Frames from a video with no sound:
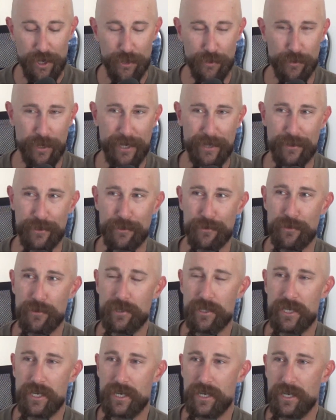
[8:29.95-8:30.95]
Great
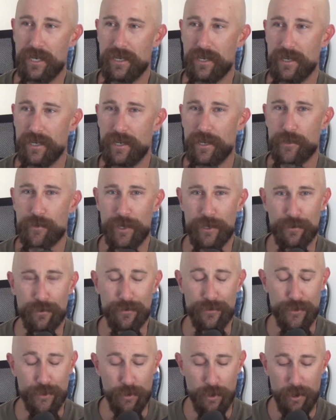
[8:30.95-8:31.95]
little, uh, great little
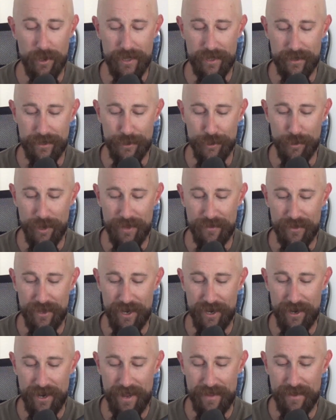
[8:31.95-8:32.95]
duo duet
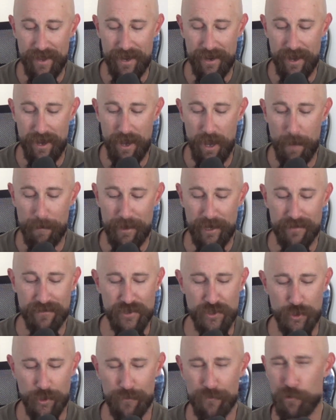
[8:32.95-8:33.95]
there, and then uh, a bit of
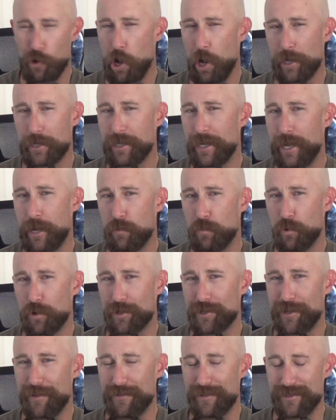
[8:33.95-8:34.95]
surf rock at
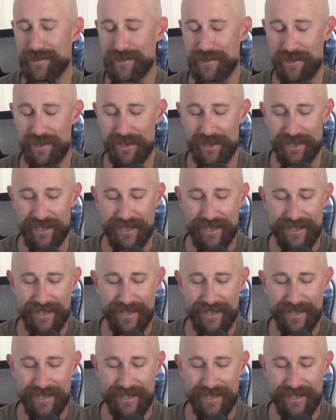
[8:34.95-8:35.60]
work on this song.